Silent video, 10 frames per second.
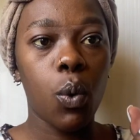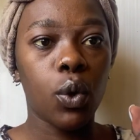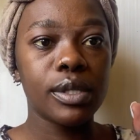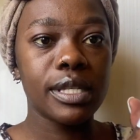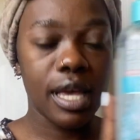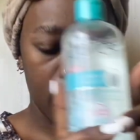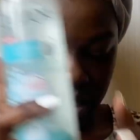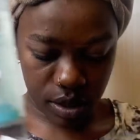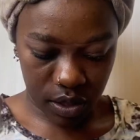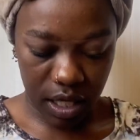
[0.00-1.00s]
water
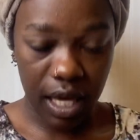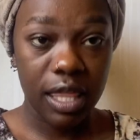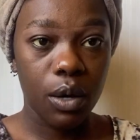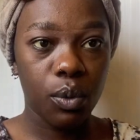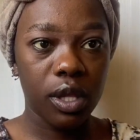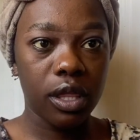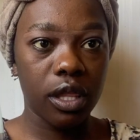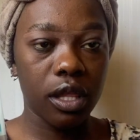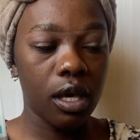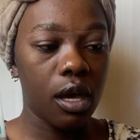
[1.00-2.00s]
together with
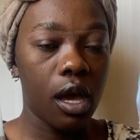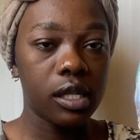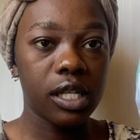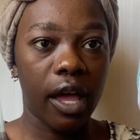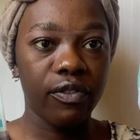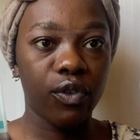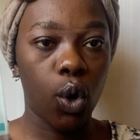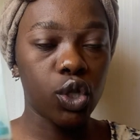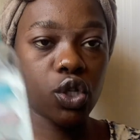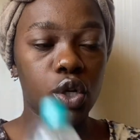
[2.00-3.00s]
Dove
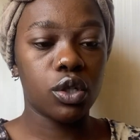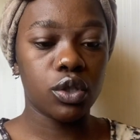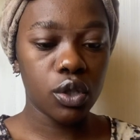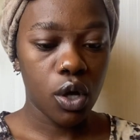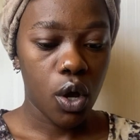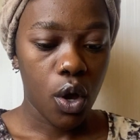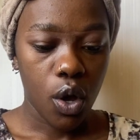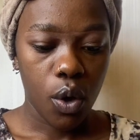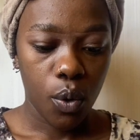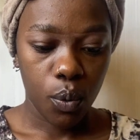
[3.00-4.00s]
cotton,
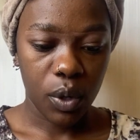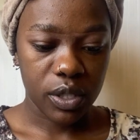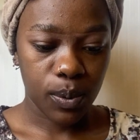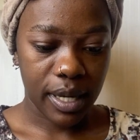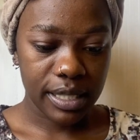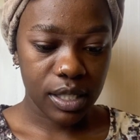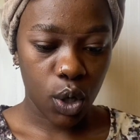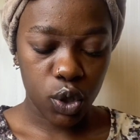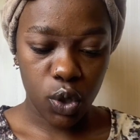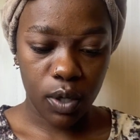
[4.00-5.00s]

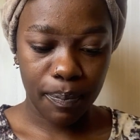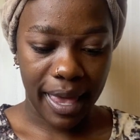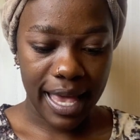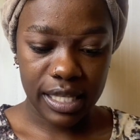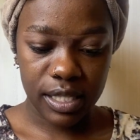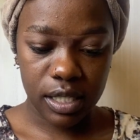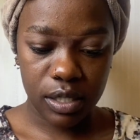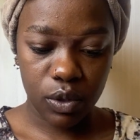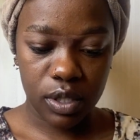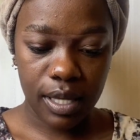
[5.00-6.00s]
cotton pads
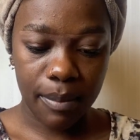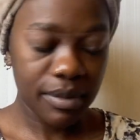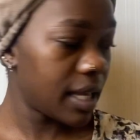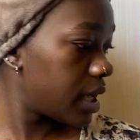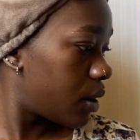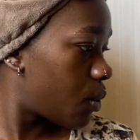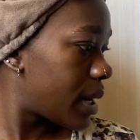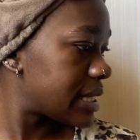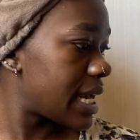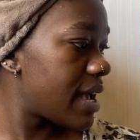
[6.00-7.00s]
or something or
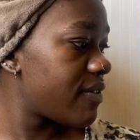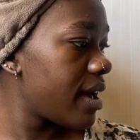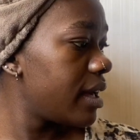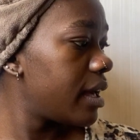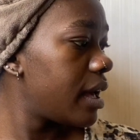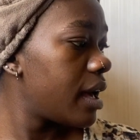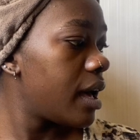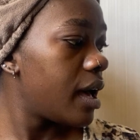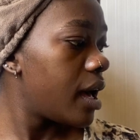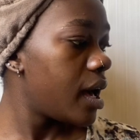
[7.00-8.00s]
whatever,
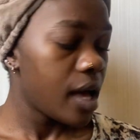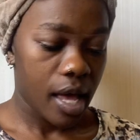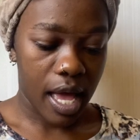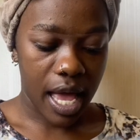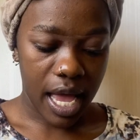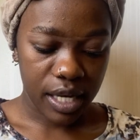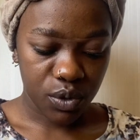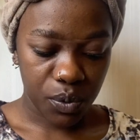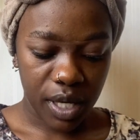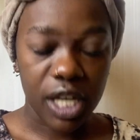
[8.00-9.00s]
and
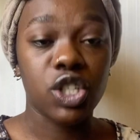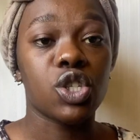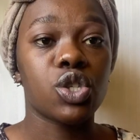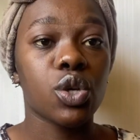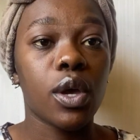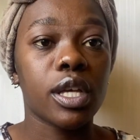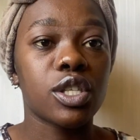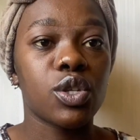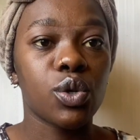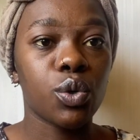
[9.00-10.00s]
we are just going
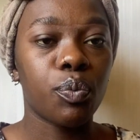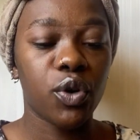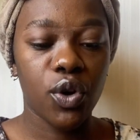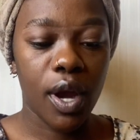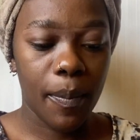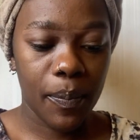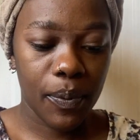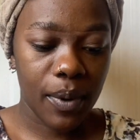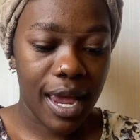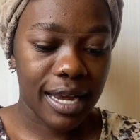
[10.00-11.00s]
to prep
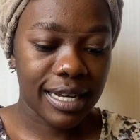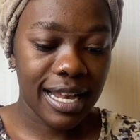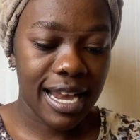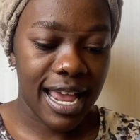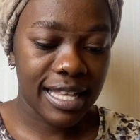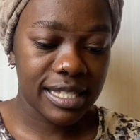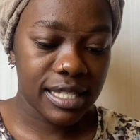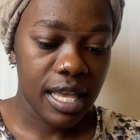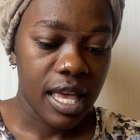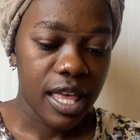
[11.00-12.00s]
and cleanse
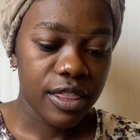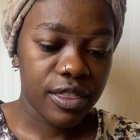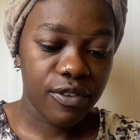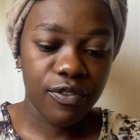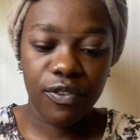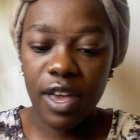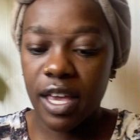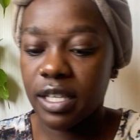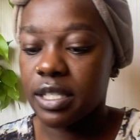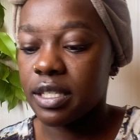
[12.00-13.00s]
the
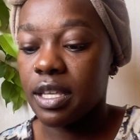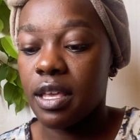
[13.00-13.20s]
face.